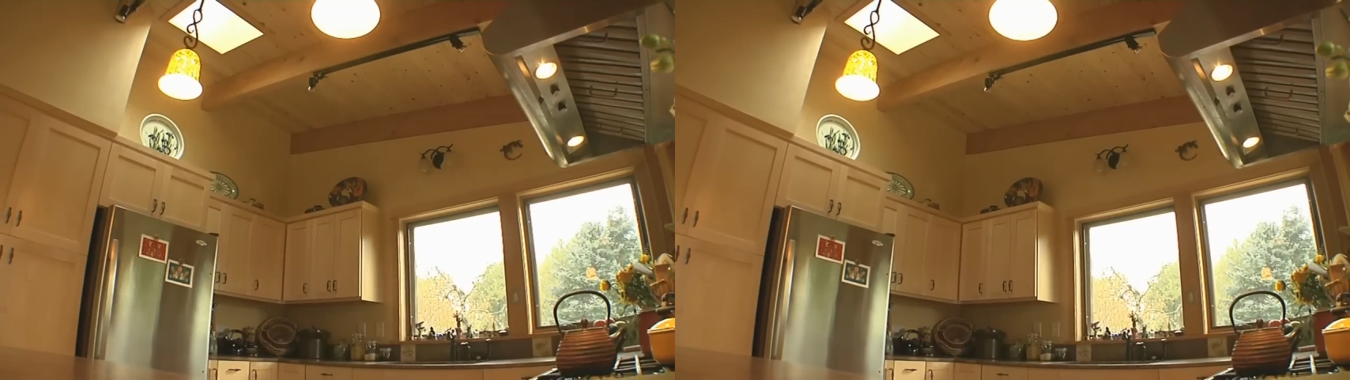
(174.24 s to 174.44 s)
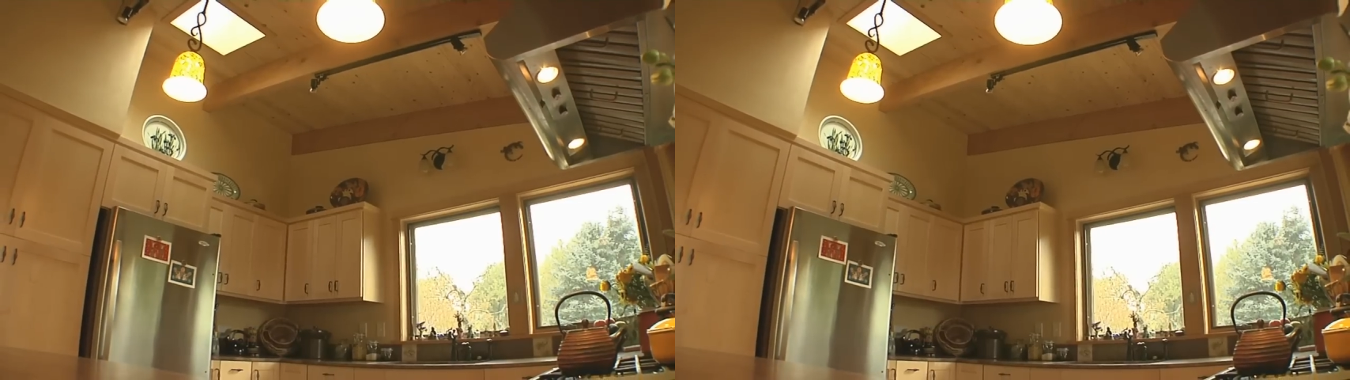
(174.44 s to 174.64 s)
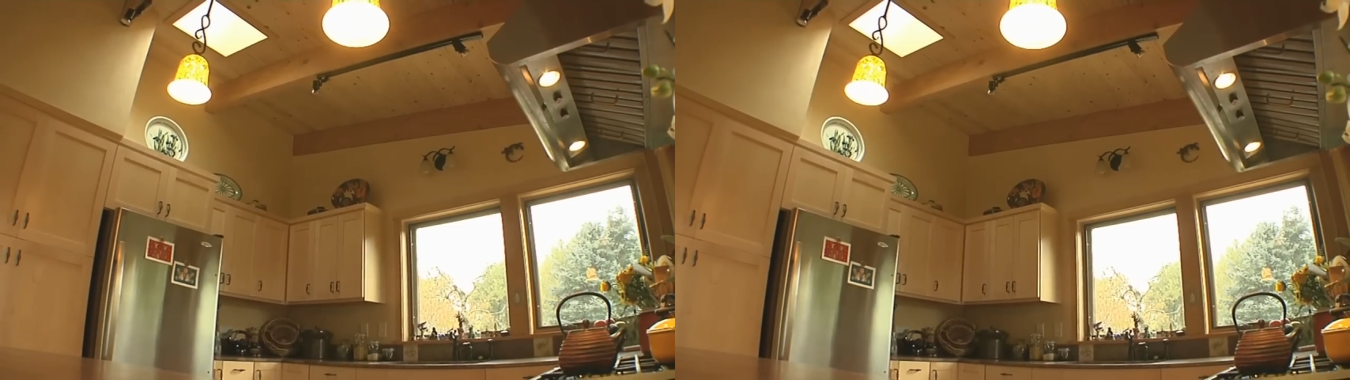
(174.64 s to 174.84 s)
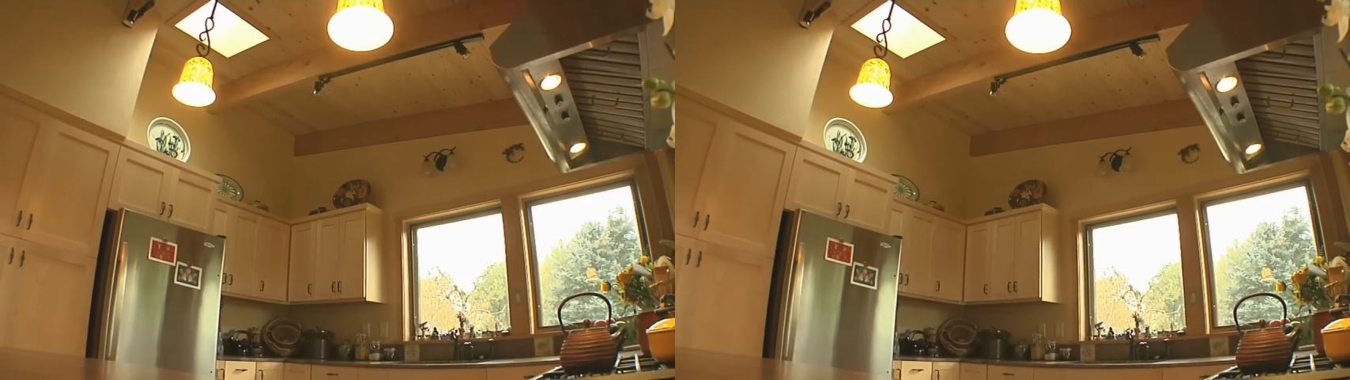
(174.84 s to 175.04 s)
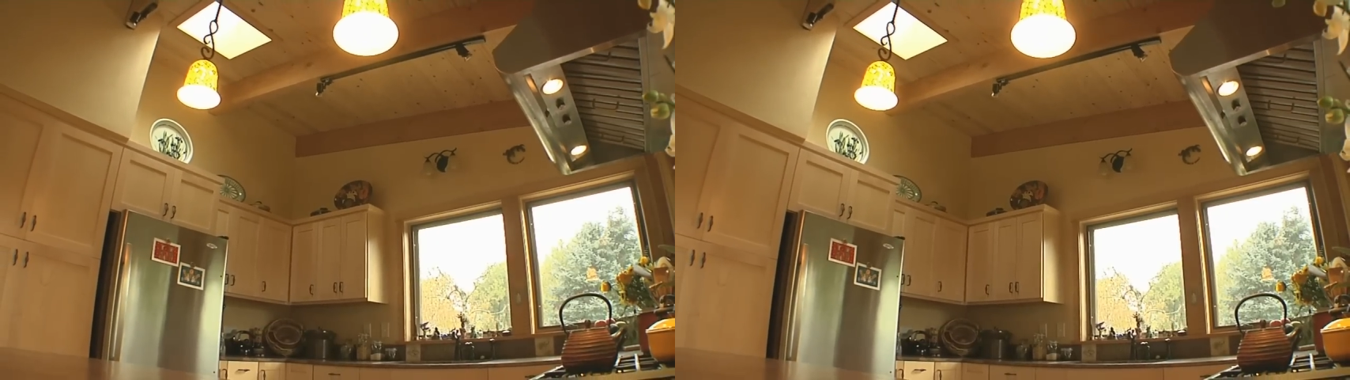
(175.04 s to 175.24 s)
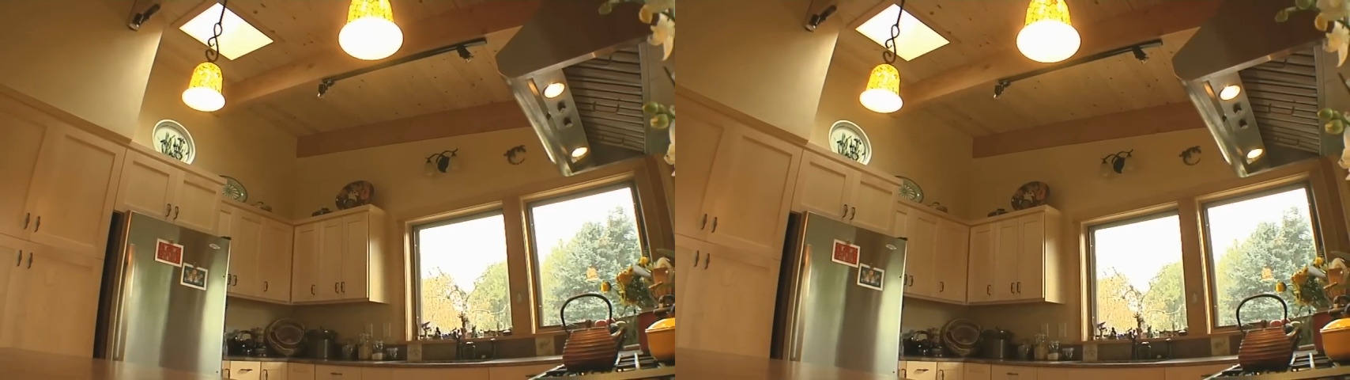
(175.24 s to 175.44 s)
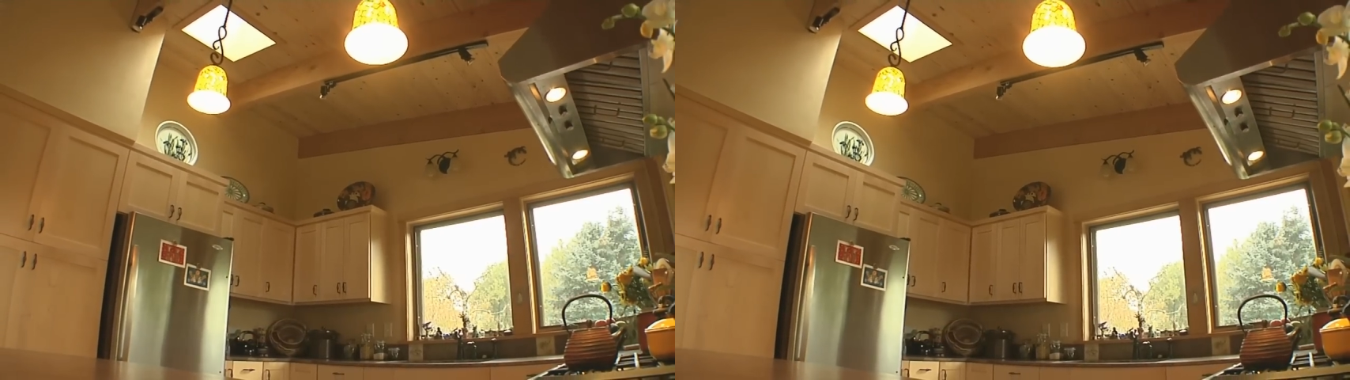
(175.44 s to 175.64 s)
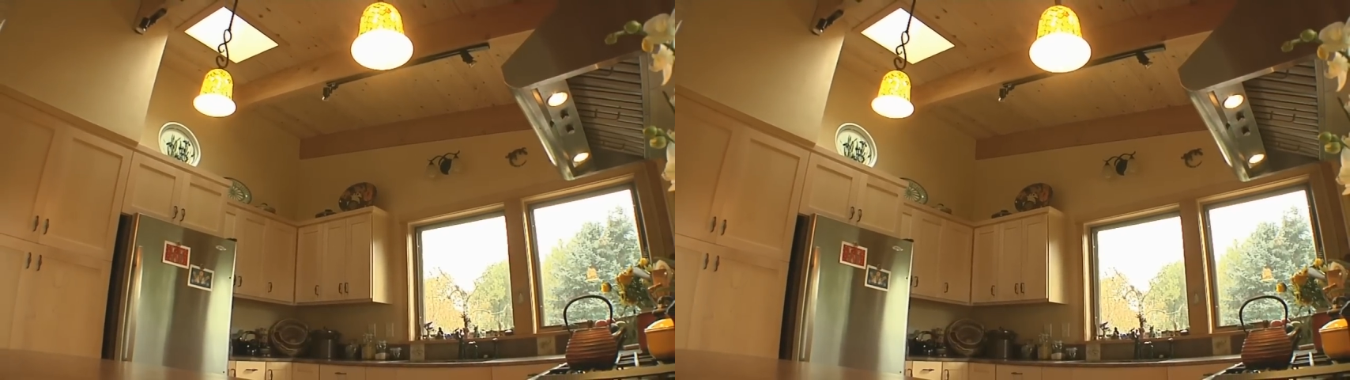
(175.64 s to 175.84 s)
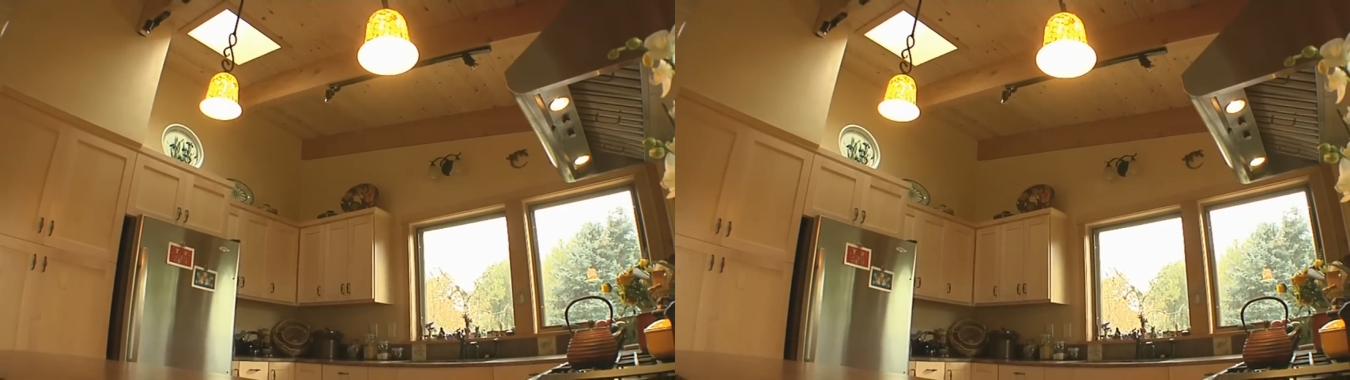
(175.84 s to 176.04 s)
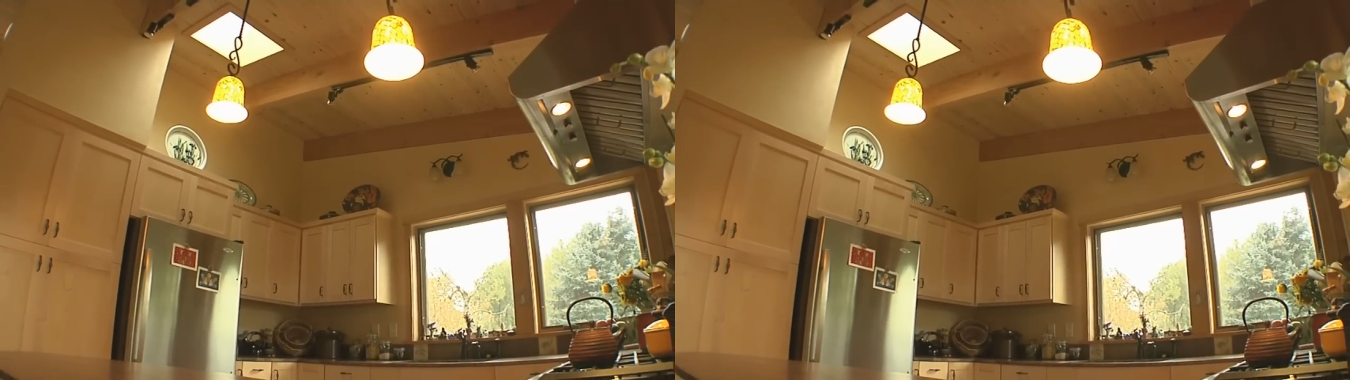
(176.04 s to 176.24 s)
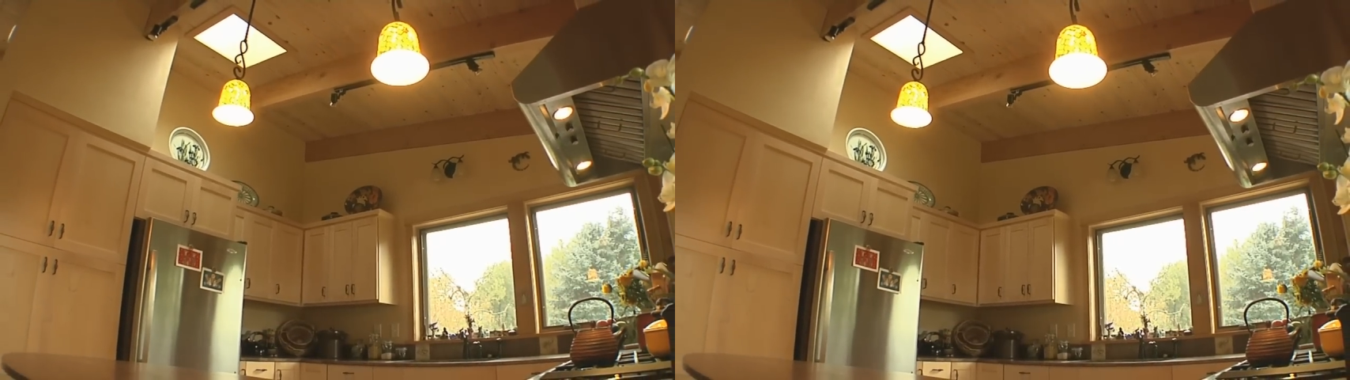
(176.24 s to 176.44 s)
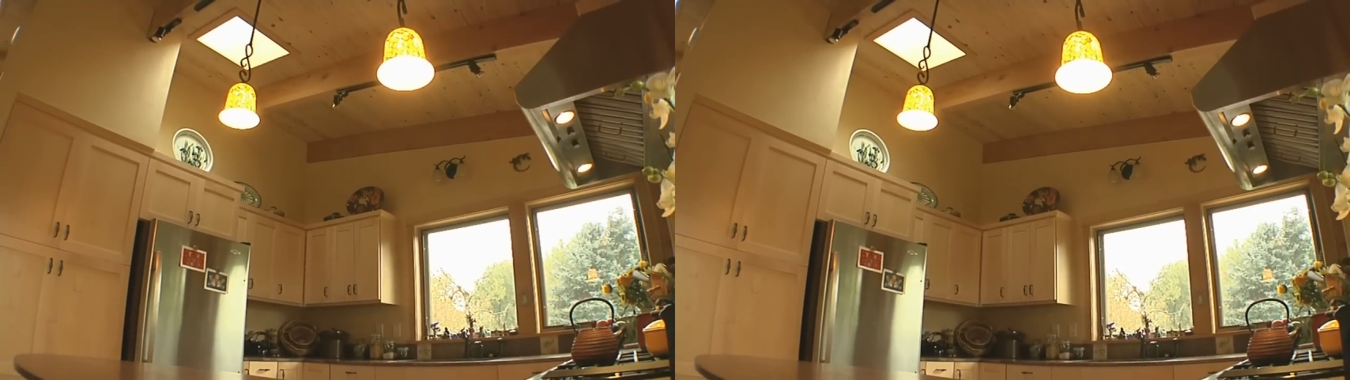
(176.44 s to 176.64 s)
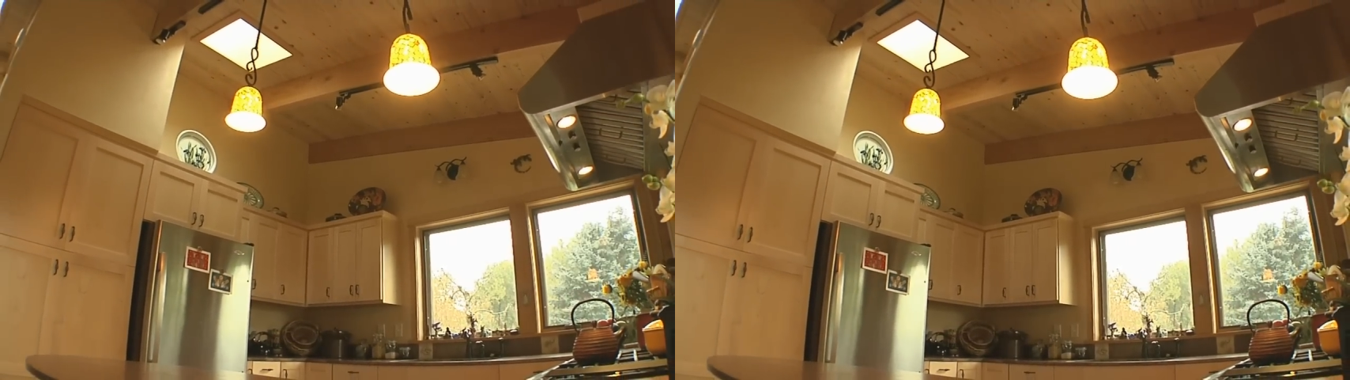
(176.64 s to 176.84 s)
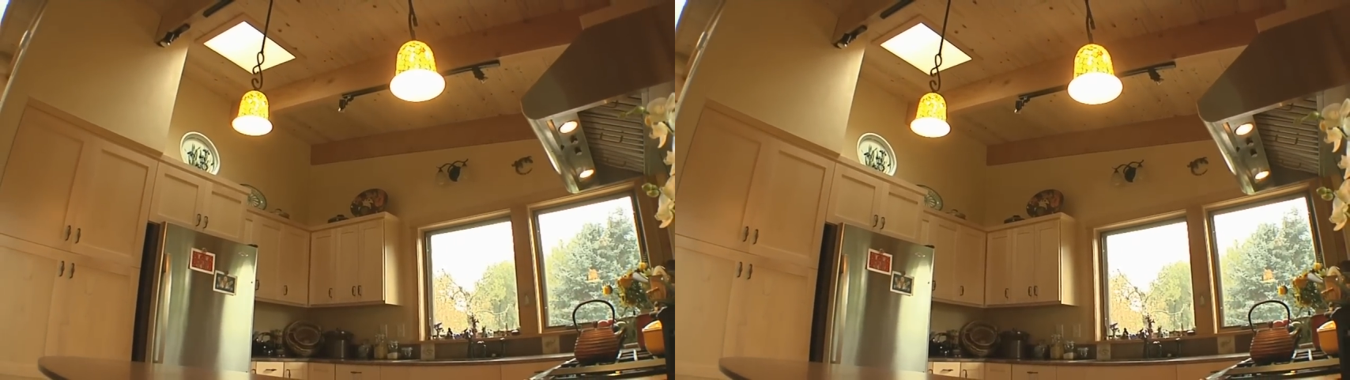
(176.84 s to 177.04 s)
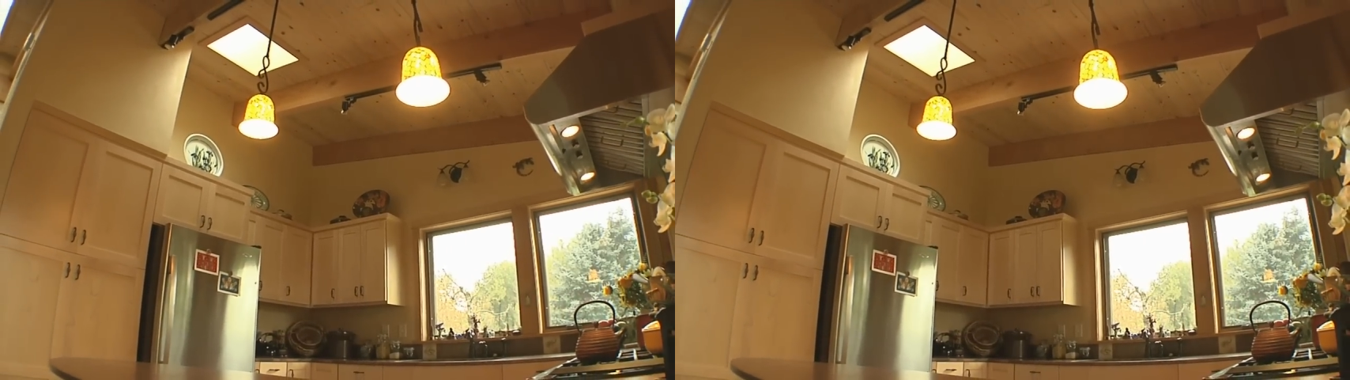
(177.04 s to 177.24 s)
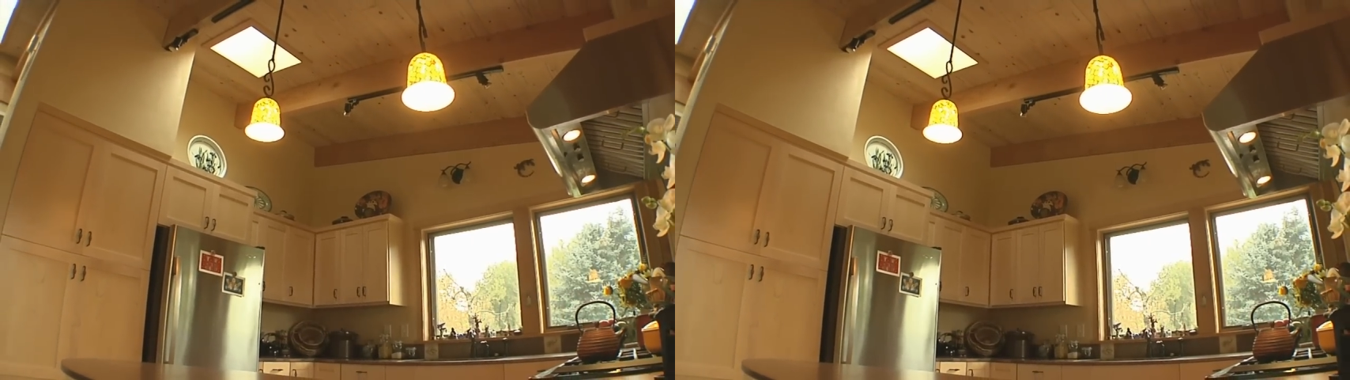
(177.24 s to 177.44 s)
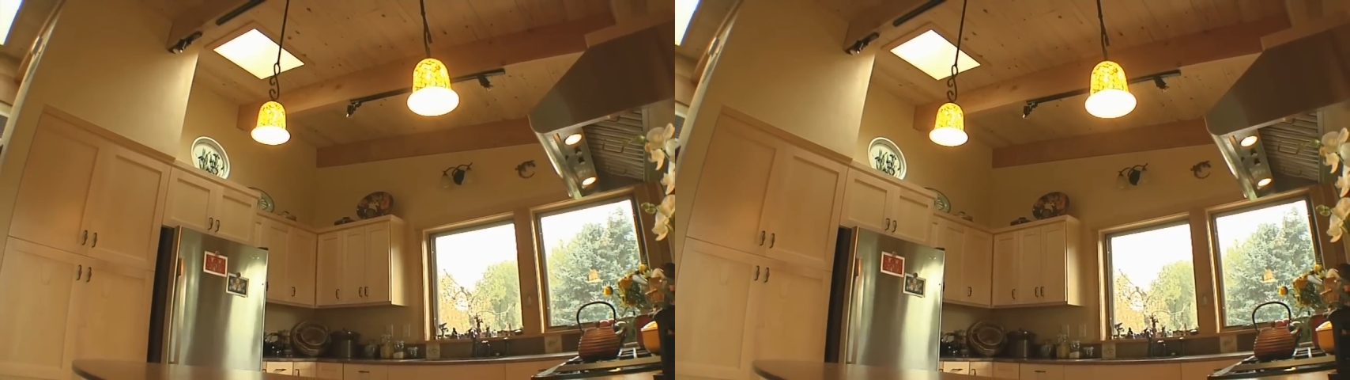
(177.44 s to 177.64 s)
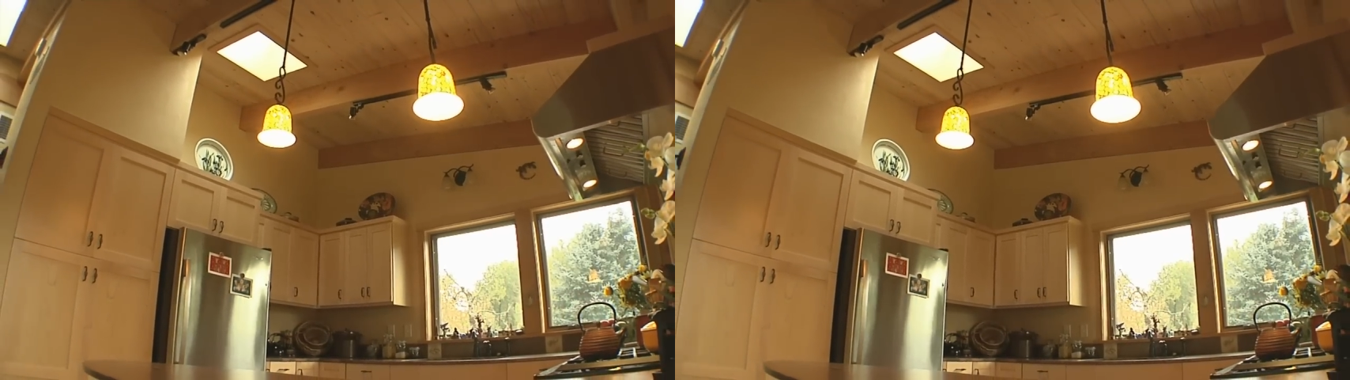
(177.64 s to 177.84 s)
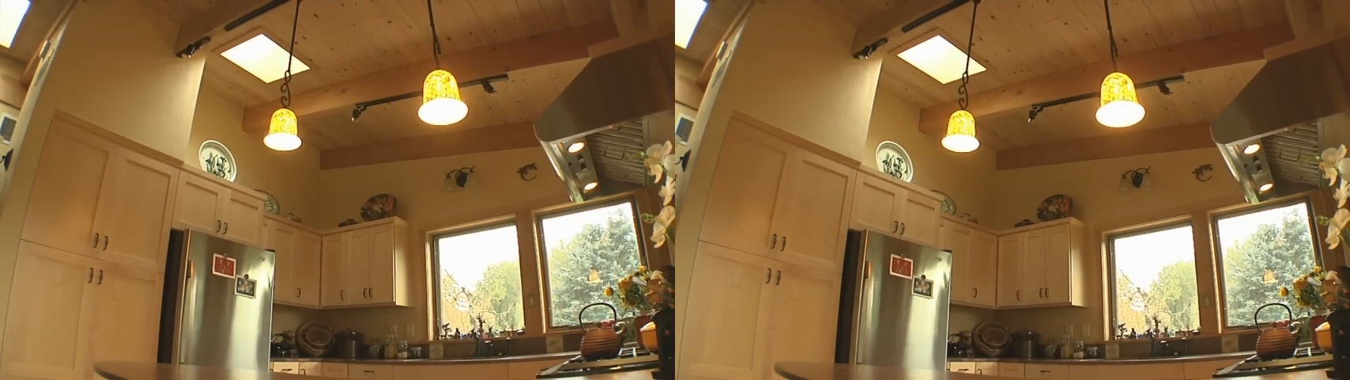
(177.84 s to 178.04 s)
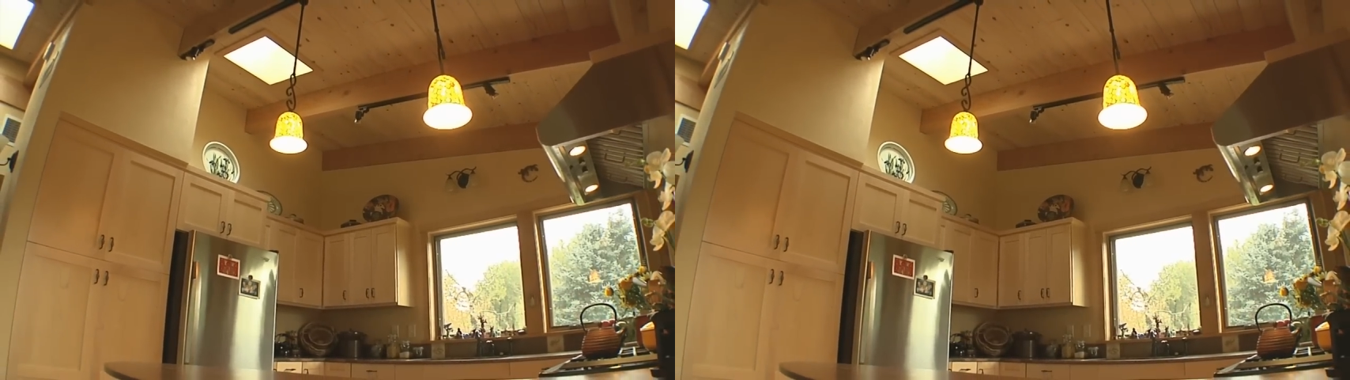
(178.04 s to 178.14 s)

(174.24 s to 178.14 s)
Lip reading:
[unreadable: no face in view]